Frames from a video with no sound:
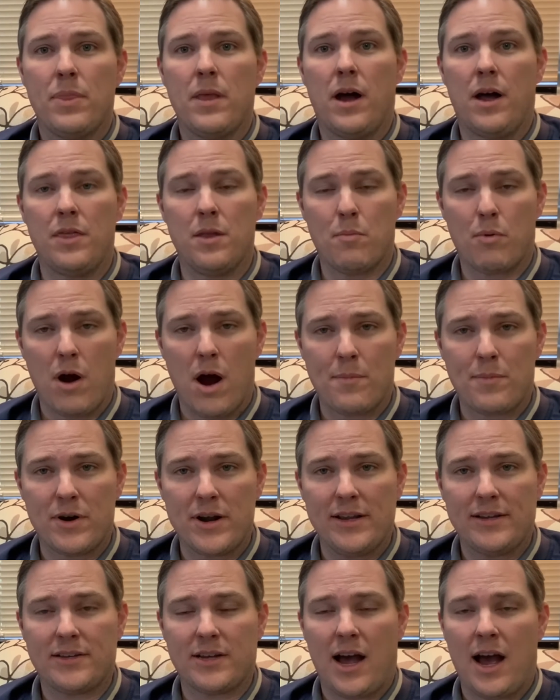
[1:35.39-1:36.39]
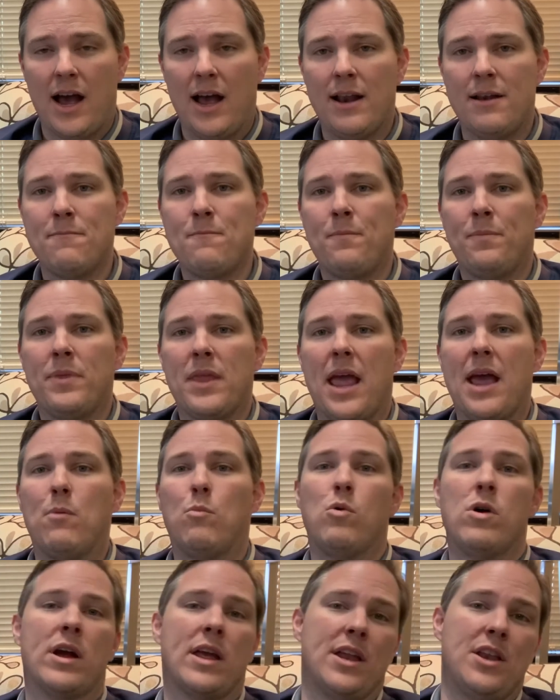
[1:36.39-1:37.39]
on the property side and
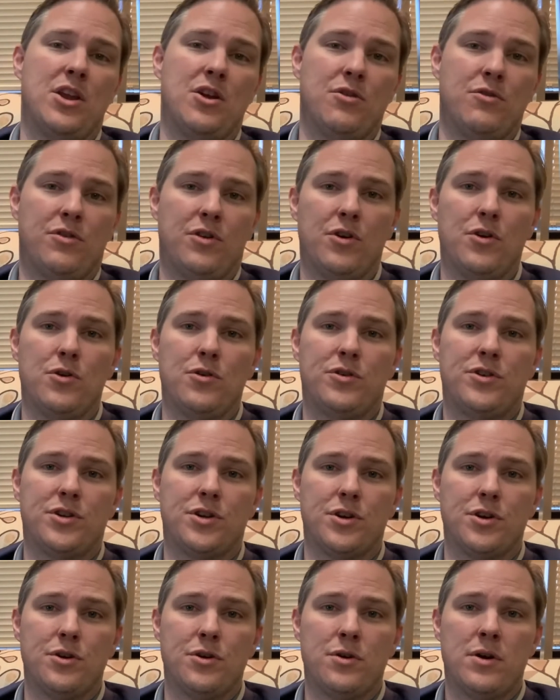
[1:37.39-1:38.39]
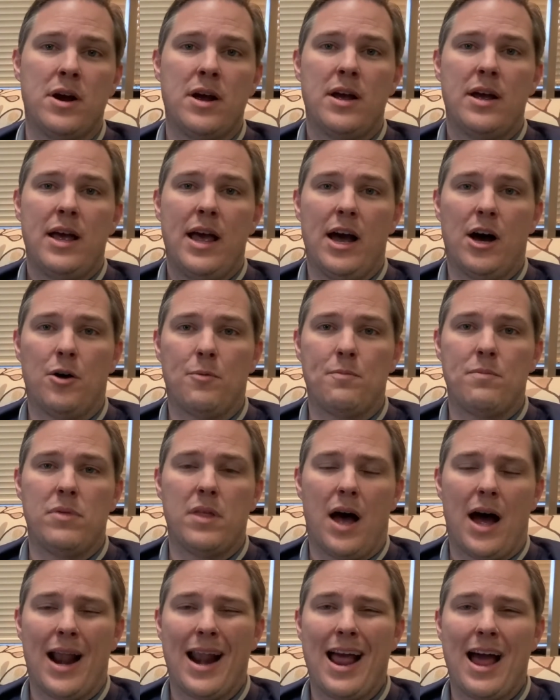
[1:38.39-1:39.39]
what can you do to help
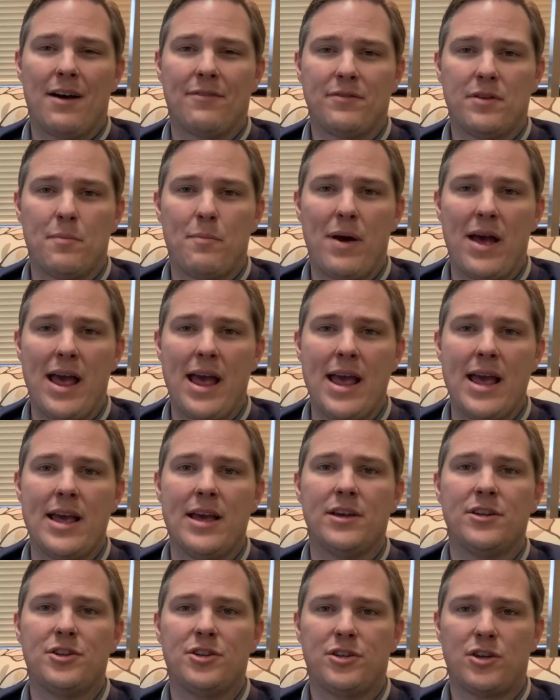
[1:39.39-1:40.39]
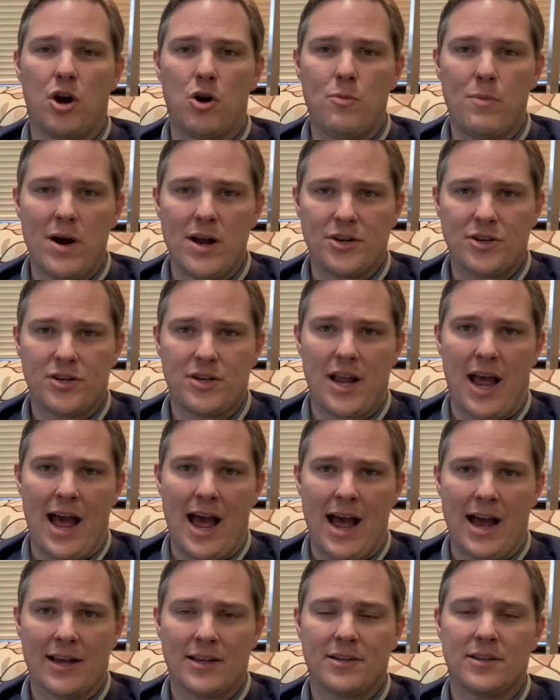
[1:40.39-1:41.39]
not have to pay so much
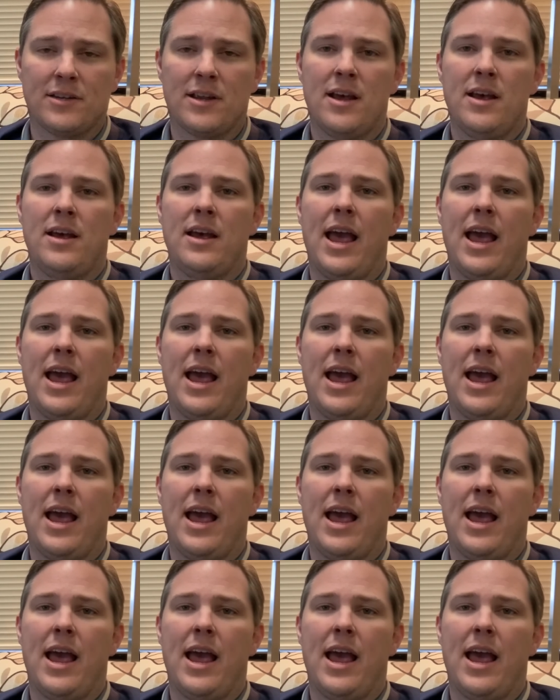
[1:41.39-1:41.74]
tax